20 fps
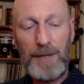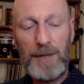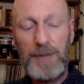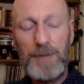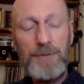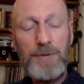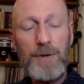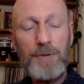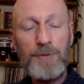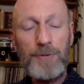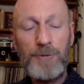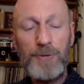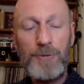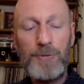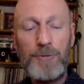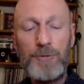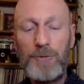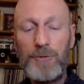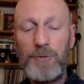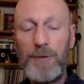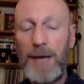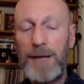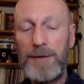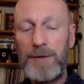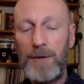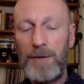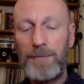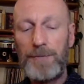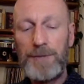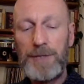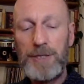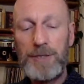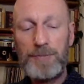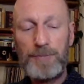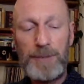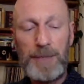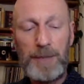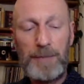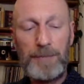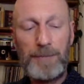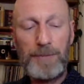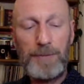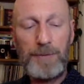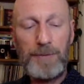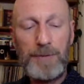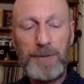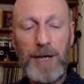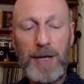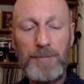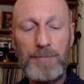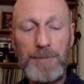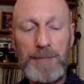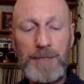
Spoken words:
It is not new to any of these people that I